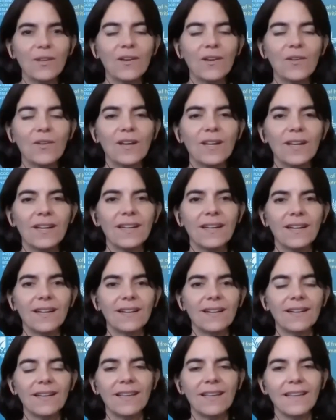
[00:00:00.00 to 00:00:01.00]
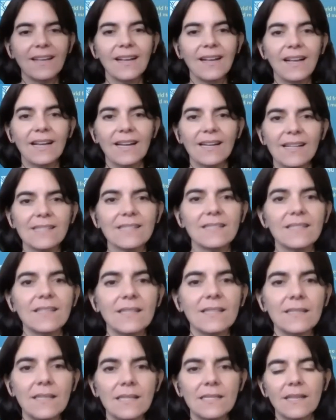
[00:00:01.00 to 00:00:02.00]
That was a great
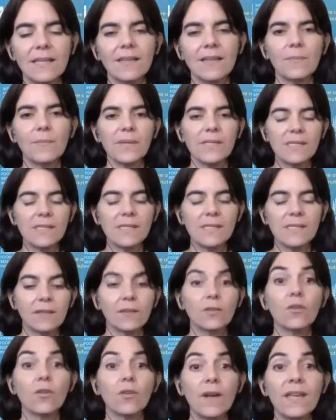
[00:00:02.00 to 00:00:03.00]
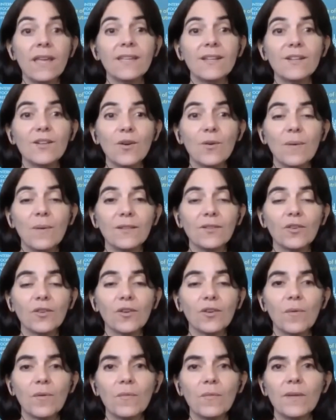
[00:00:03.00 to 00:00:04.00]
message. And of course, this makes us look
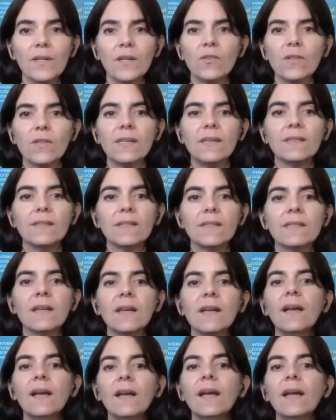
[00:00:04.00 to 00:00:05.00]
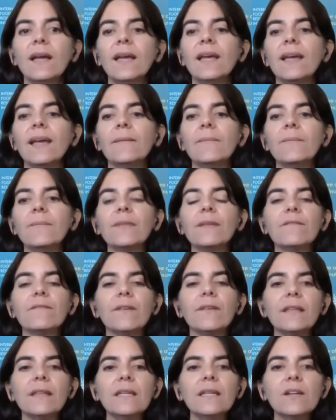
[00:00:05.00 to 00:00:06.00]
forward to
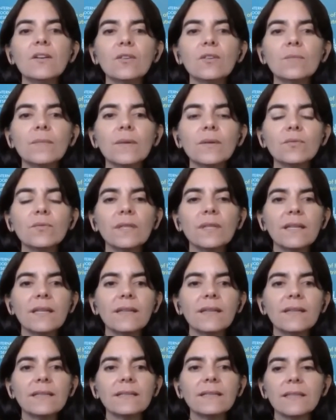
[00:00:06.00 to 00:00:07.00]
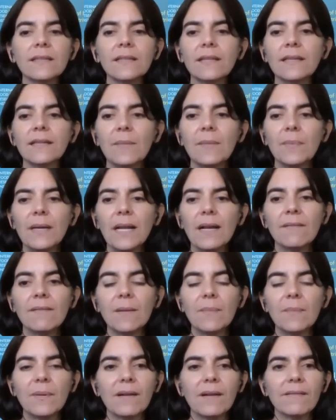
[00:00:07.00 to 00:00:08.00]
innovation.
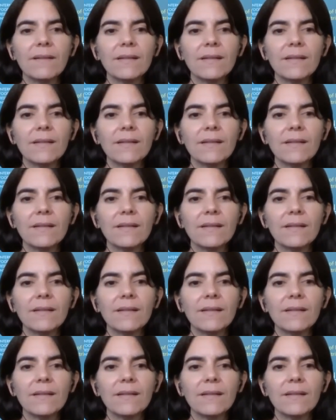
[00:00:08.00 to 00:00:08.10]
Federico?